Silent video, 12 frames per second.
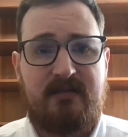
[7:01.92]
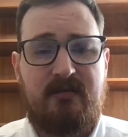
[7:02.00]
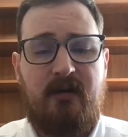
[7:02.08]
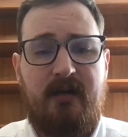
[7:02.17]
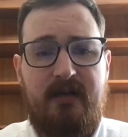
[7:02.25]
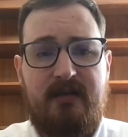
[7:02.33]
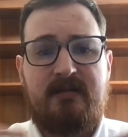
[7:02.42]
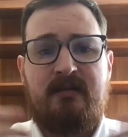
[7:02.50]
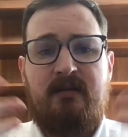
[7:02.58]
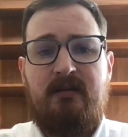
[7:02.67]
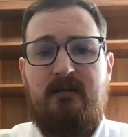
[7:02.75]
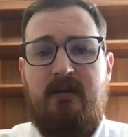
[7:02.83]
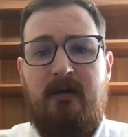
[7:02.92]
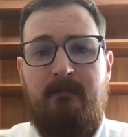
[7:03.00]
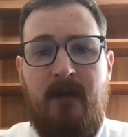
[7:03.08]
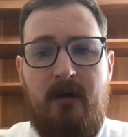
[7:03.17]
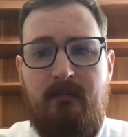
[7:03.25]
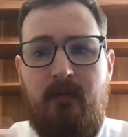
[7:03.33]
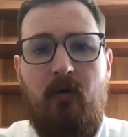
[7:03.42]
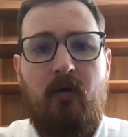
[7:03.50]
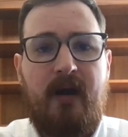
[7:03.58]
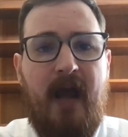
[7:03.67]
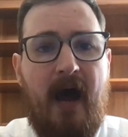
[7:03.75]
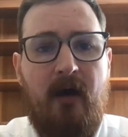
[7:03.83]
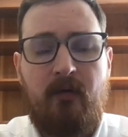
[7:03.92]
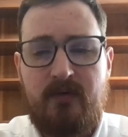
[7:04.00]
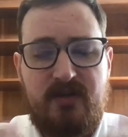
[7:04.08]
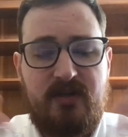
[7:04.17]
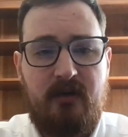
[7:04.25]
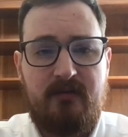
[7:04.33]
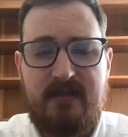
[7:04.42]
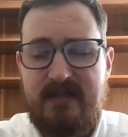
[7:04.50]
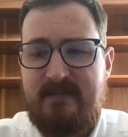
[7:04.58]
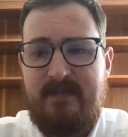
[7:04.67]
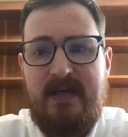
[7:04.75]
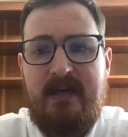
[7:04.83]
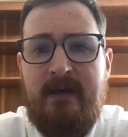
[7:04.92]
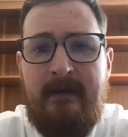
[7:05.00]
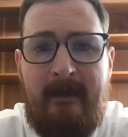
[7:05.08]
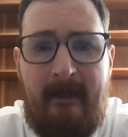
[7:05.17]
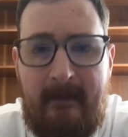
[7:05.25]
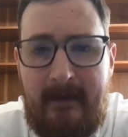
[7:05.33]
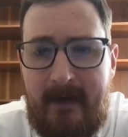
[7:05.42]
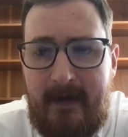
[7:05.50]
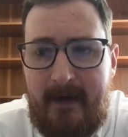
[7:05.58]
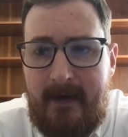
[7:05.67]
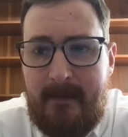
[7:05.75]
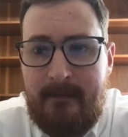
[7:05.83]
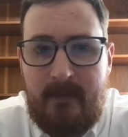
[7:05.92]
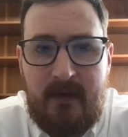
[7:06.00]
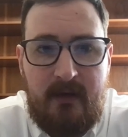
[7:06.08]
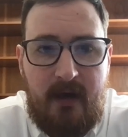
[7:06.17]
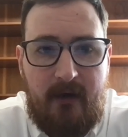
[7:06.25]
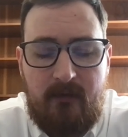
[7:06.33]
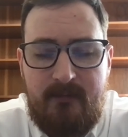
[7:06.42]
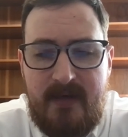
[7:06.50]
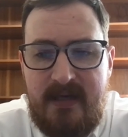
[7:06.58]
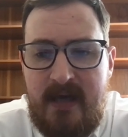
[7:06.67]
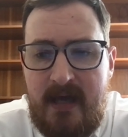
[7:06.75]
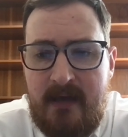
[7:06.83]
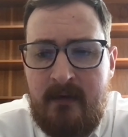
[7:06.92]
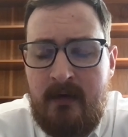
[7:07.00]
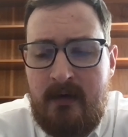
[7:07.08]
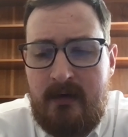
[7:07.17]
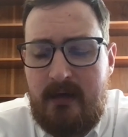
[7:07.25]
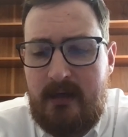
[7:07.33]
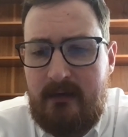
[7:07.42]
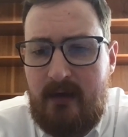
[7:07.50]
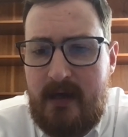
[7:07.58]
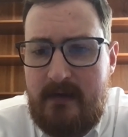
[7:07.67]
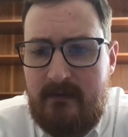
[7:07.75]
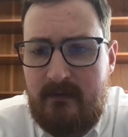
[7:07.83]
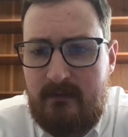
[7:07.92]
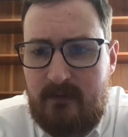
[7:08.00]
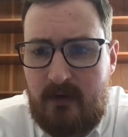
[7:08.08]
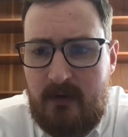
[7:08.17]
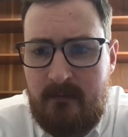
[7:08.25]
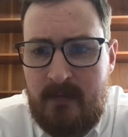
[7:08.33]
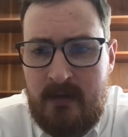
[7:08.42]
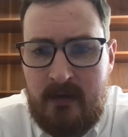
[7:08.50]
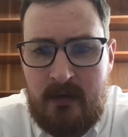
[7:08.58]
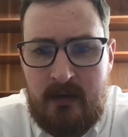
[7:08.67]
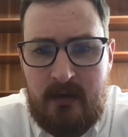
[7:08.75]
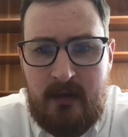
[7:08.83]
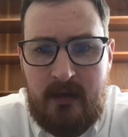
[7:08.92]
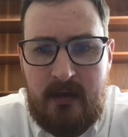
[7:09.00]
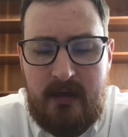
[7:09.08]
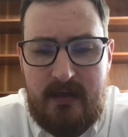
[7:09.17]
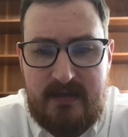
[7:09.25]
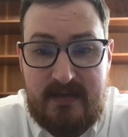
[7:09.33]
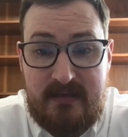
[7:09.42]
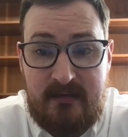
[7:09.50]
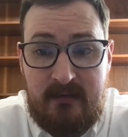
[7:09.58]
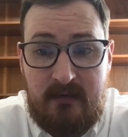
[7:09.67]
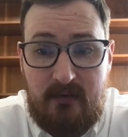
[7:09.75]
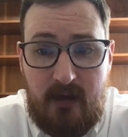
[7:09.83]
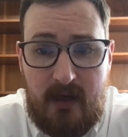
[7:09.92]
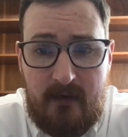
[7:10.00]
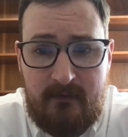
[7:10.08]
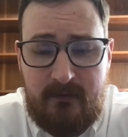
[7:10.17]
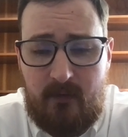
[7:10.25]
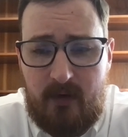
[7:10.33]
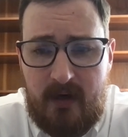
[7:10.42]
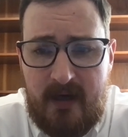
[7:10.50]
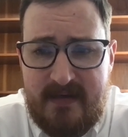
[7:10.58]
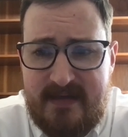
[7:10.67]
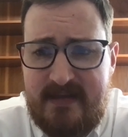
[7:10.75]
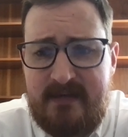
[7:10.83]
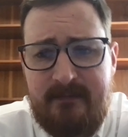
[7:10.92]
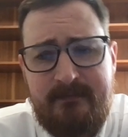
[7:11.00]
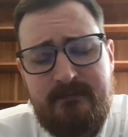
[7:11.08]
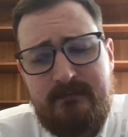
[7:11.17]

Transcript: as God has poured out, so to speak, uh, our being and life from his love for us.